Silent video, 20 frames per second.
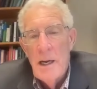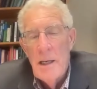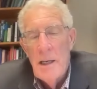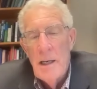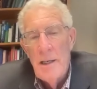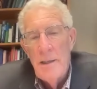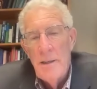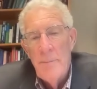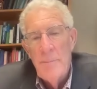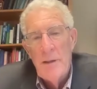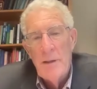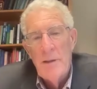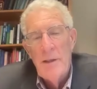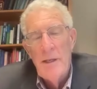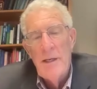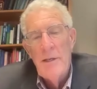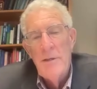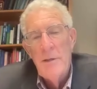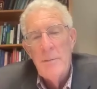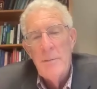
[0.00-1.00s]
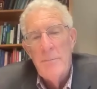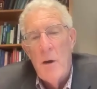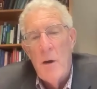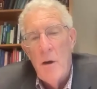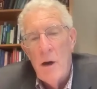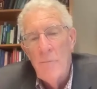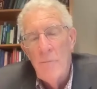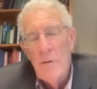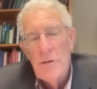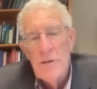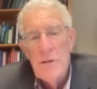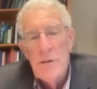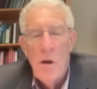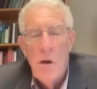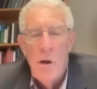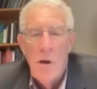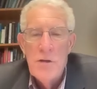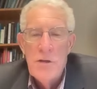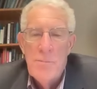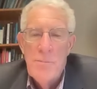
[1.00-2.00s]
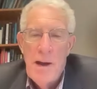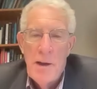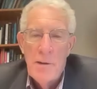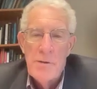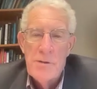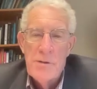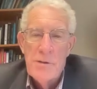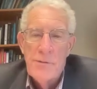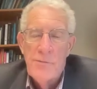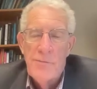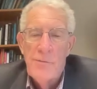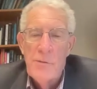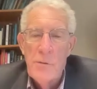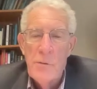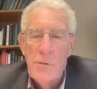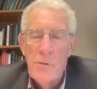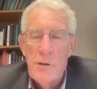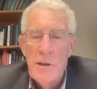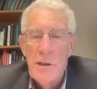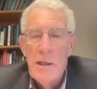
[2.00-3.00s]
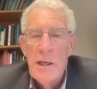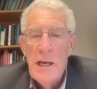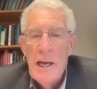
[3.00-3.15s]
and ability to harvest large amounts of food